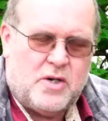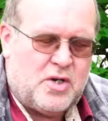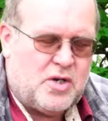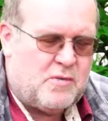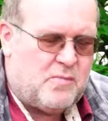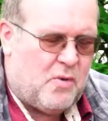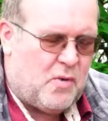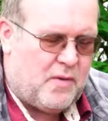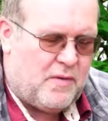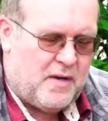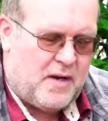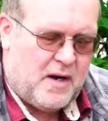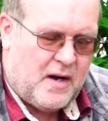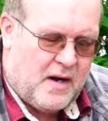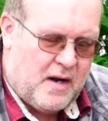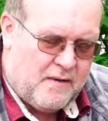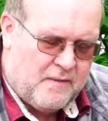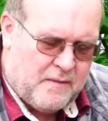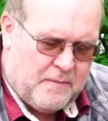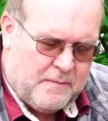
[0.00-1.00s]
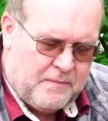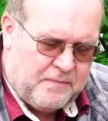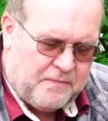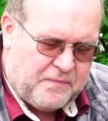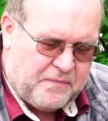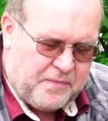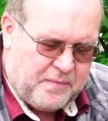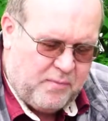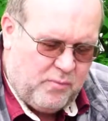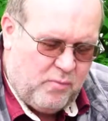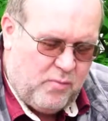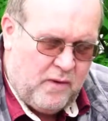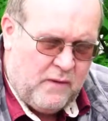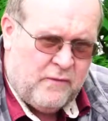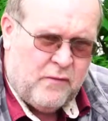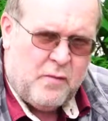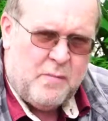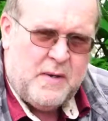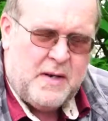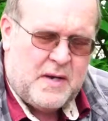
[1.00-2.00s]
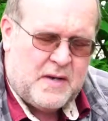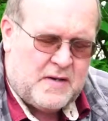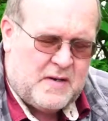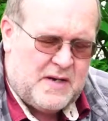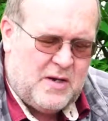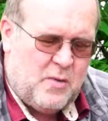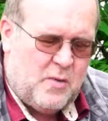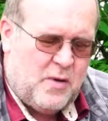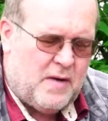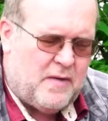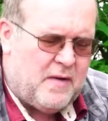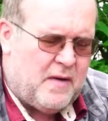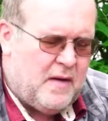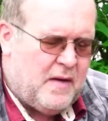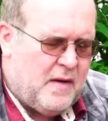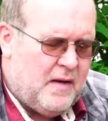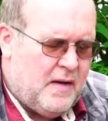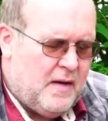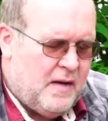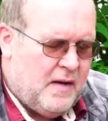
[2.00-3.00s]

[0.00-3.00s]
which is more than enough for me to see with.